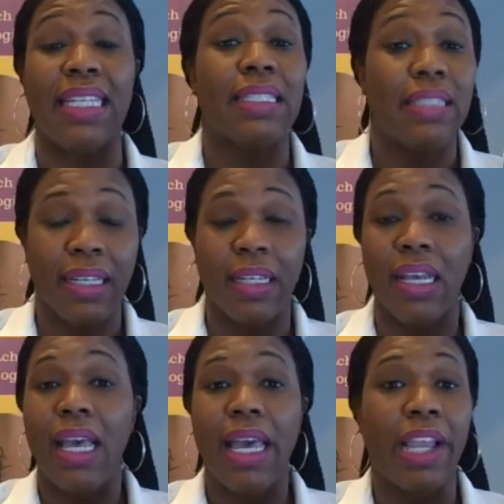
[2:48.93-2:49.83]
lead
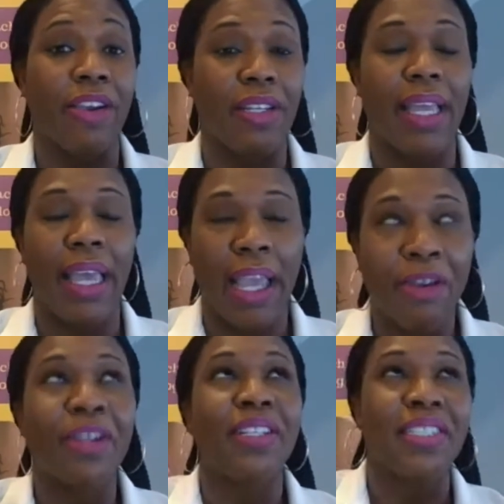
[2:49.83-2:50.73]
to
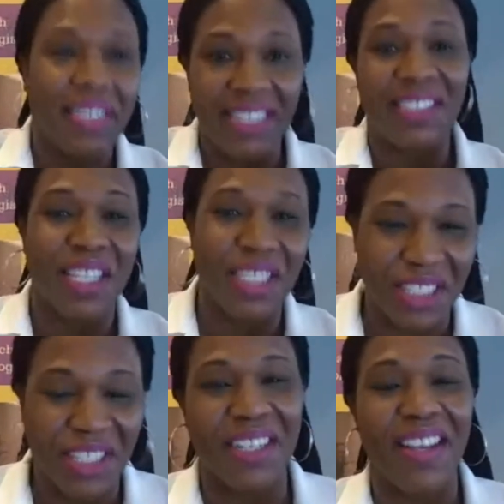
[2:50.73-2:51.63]

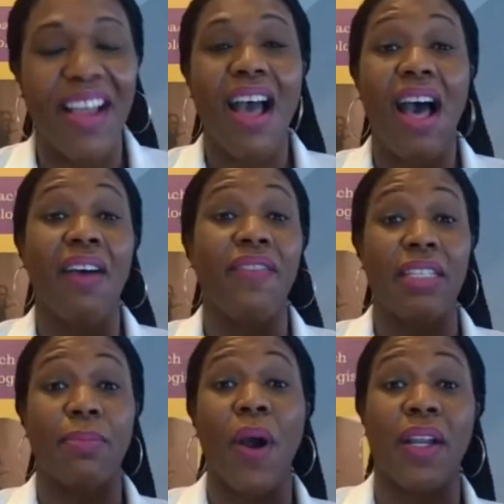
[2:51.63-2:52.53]
aerosolization of
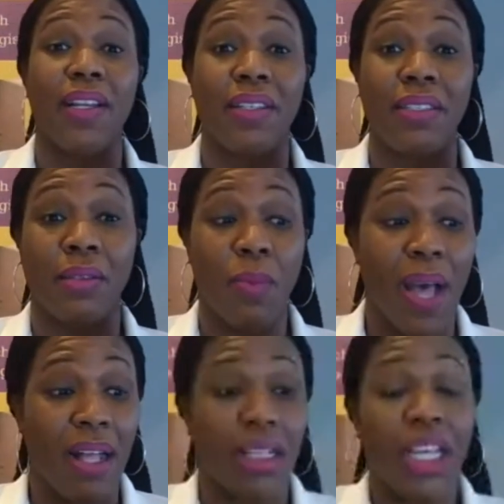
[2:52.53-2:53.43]
these particles as
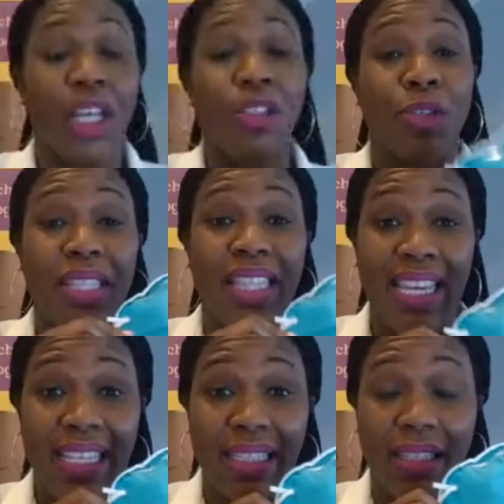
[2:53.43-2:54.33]
well. So
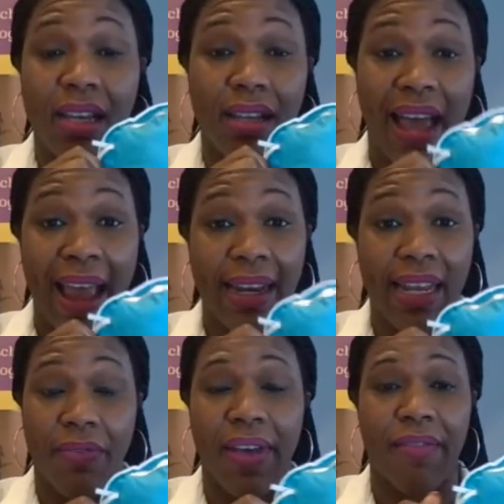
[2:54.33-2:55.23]
these
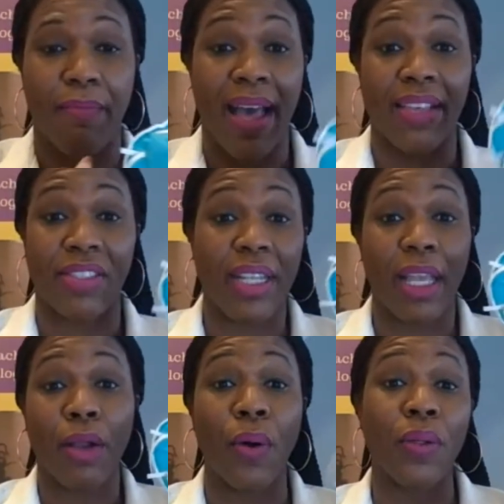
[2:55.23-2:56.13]
N95 masks, they're like
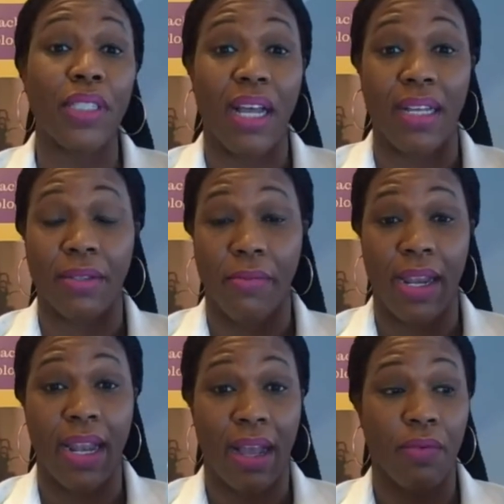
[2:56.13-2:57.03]
gold to us right
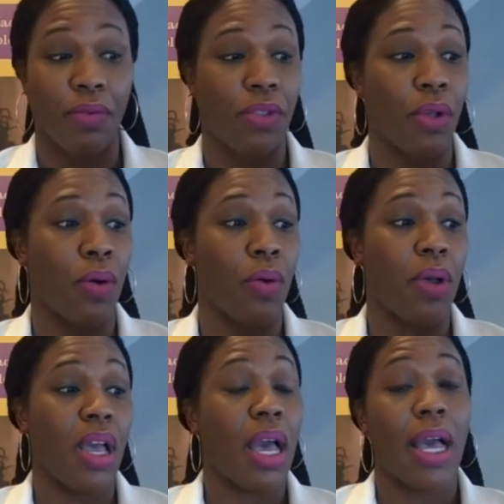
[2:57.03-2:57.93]
now. So
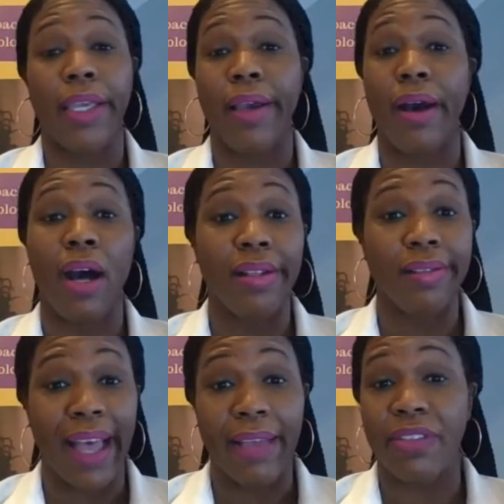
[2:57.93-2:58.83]

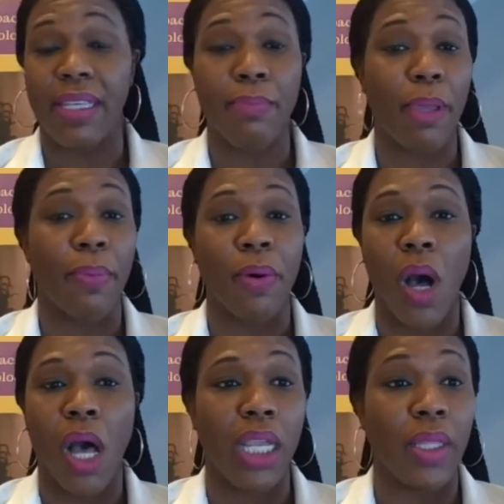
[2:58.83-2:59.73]
I've seen people
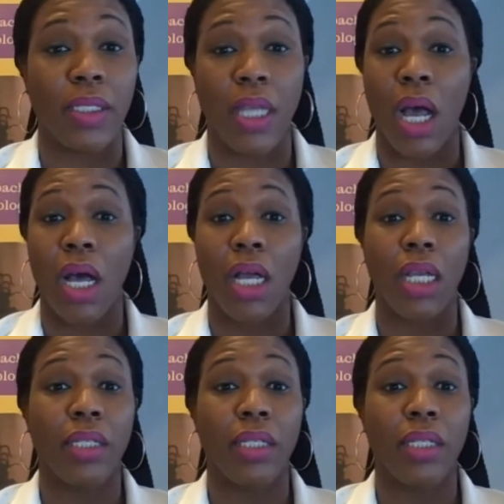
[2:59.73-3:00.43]
walking their dog